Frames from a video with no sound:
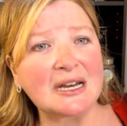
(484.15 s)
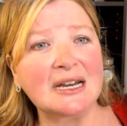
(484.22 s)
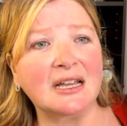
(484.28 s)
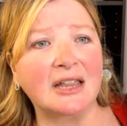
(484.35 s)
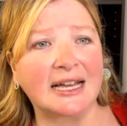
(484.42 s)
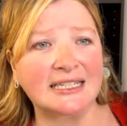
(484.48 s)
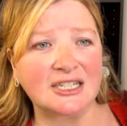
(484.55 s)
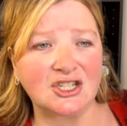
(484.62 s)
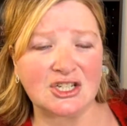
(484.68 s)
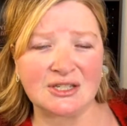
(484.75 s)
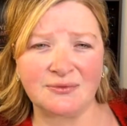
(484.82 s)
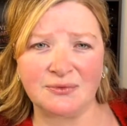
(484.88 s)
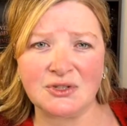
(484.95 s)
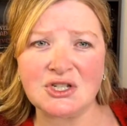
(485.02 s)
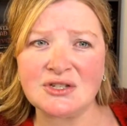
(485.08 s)
neglected.
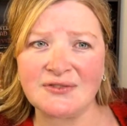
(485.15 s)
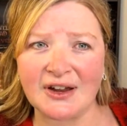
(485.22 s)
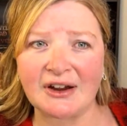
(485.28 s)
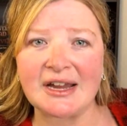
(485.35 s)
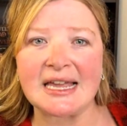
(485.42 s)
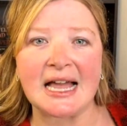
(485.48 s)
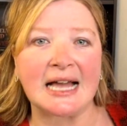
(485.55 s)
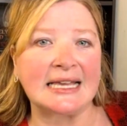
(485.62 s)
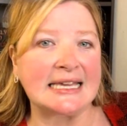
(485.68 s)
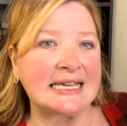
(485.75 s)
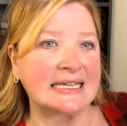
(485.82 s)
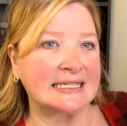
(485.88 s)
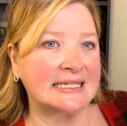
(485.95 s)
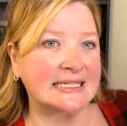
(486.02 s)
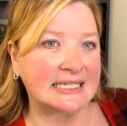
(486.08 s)
She's very young. He
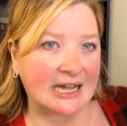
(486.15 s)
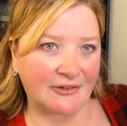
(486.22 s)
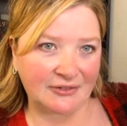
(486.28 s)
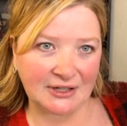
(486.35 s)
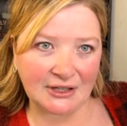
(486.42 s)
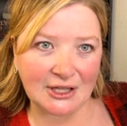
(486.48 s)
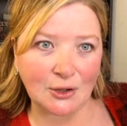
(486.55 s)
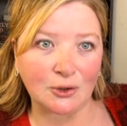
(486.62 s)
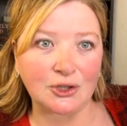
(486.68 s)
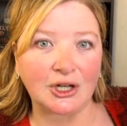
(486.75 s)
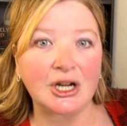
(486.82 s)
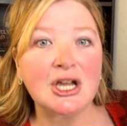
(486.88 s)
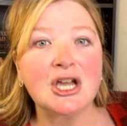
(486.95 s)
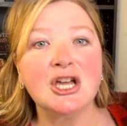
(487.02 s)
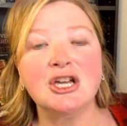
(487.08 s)
is definitely older.
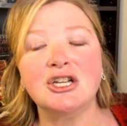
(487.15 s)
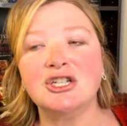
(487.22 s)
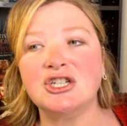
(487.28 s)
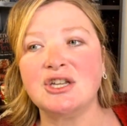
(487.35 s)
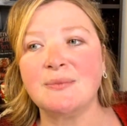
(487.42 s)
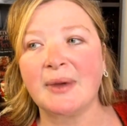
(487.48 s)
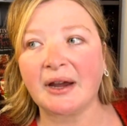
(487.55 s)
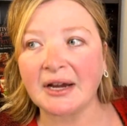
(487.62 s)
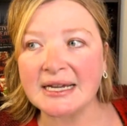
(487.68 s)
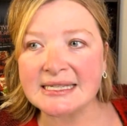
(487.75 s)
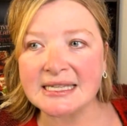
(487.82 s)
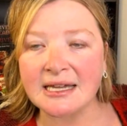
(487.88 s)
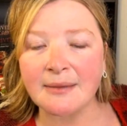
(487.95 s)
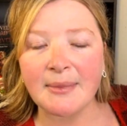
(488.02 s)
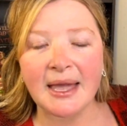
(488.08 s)
She marries
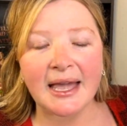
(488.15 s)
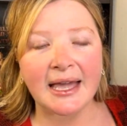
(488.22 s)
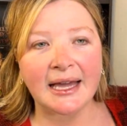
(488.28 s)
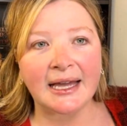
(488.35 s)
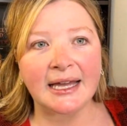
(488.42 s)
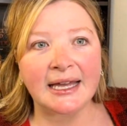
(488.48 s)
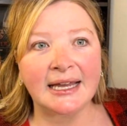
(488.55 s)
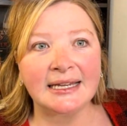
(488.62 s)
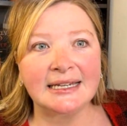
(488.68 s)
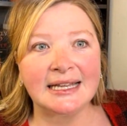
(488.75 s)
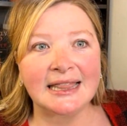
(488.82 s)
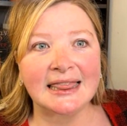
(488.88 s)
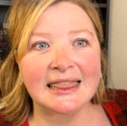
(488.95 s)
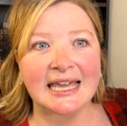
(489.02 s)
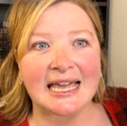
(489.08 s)
him, and
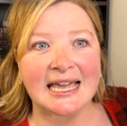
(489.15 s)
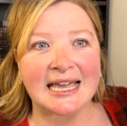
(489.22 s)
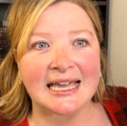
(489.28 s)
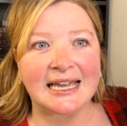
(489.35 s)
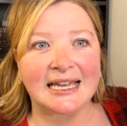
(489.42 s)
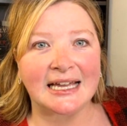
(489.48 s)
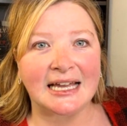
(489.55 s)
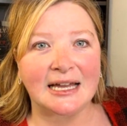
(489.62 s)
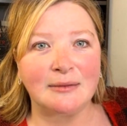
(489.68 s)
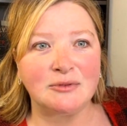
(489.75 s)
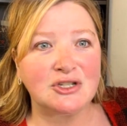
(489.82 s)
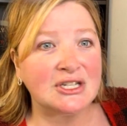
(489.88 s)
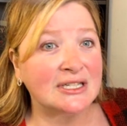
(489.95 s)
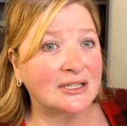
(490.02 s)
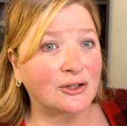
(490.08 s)
they
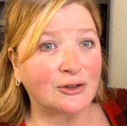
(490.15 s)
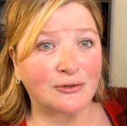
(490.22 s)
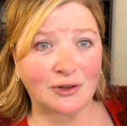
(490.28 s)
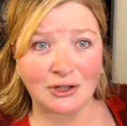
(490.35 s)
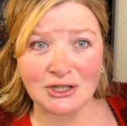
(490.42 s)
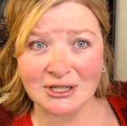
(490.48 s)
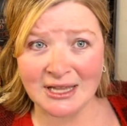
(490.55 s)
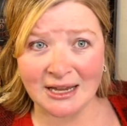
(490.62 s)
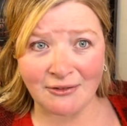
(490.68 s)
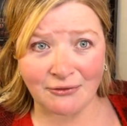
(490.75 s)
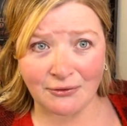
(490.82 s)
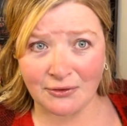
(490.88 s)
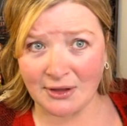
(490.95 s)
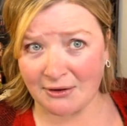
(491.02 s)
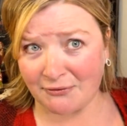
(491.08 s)
she's still a virgin that
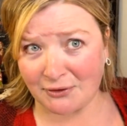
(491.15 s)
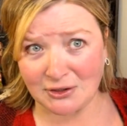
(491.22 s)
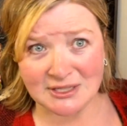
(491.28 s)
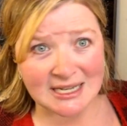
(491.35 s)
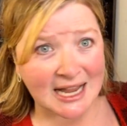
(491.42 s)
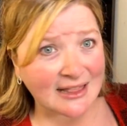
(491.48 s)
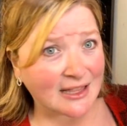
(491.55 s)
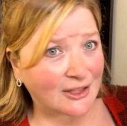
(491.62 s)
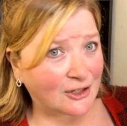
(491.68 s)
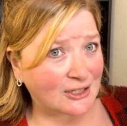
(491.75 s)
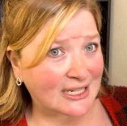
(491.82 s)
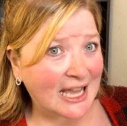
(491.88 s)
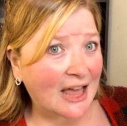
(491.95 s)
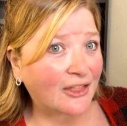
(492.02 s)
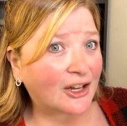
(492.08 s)
first night that they're
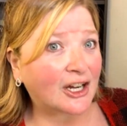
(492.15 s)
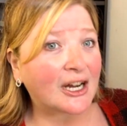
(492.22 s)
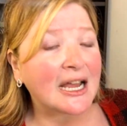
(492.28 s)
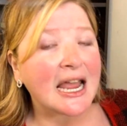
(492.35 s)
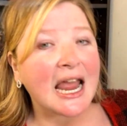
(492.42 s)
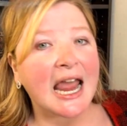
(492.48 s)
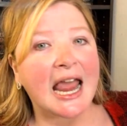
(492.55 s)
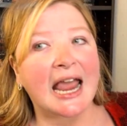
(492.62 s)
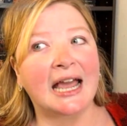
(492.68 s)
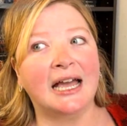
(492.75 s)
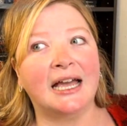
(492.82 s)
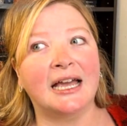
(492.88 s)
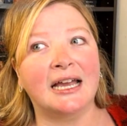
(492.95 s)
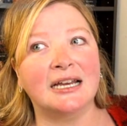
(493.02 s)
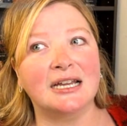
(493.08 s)
together.
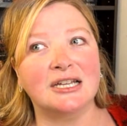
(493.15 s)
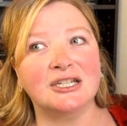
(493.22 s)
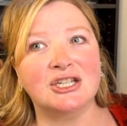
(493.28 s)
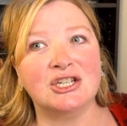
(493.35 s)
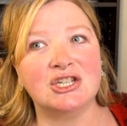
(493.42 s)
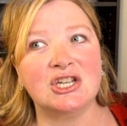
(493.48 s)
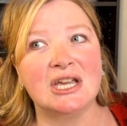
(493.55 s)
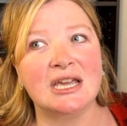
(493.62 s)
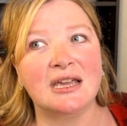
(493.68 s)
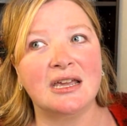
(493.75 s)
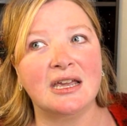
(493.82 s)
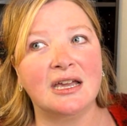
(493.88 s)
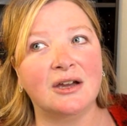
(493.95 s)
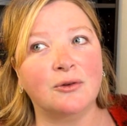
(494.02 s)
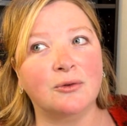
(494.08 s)
And
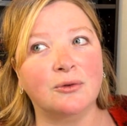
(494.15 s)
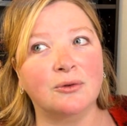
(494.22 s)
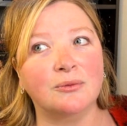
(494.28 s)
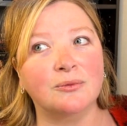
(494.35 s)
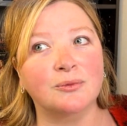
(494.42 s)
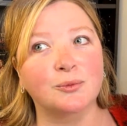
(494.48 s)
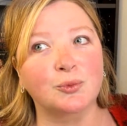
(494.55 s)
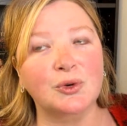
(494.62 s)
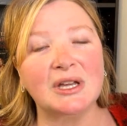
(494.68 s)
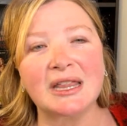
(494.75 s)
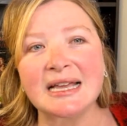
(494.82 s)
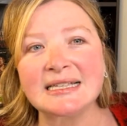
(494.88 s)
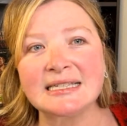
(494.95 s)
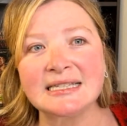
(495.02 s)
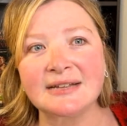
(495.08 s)
she
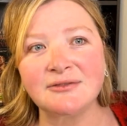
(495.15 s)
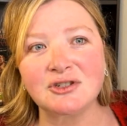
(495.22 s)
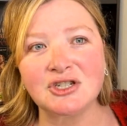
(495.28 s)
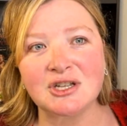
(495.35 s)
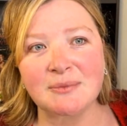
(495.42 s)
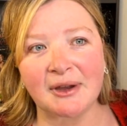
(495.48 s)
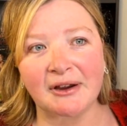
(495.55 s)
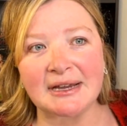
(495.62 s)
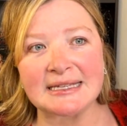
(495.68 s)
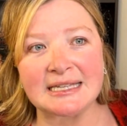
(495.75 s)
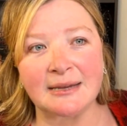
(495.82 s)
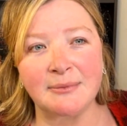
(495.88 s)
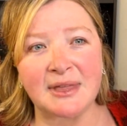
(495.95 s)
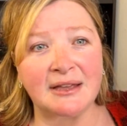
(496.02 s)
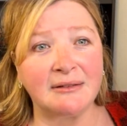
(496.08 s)
realizes after she marries
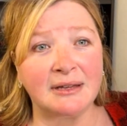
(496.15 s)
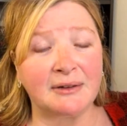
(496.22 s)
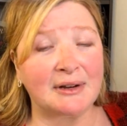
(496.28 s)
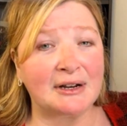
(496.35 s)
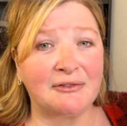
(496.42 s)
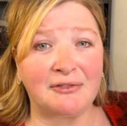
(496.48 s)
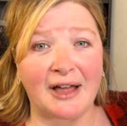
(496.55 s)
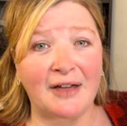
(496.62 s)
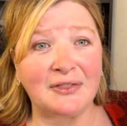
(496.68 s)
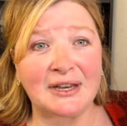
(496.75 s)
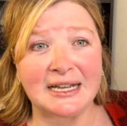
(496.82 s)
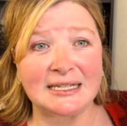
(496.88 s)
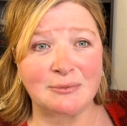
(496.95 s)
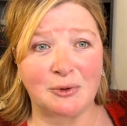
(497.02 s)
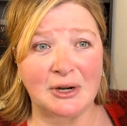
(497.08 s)
him, they get ready to fly out the
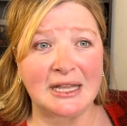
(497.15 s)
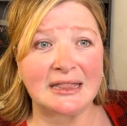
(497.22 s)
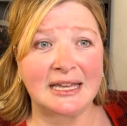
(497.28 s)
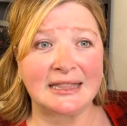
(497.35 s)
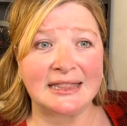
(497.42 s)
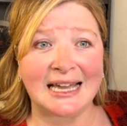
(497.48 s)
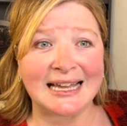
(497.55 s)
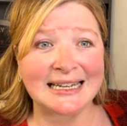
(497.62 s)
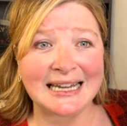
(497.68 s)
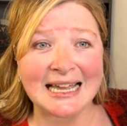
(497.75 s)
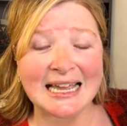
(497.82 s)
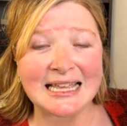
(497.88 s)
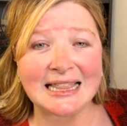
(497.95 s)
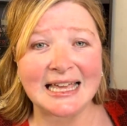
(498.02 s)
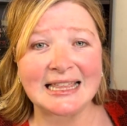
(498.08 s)
next morning, that
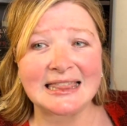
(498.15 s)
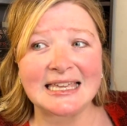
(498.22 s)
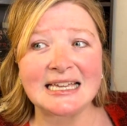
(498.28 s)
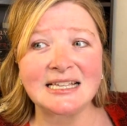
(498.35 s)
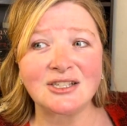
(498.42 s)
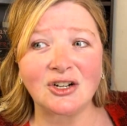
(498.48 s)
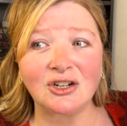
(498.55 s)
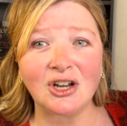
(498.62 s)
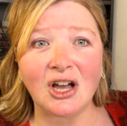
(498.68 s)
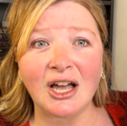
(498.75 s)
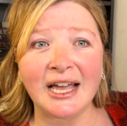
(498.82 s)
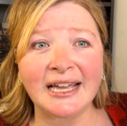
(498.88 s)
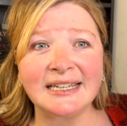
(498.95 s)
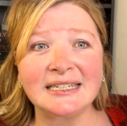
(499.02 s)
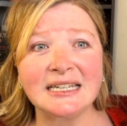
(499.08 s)
night, like, things are not,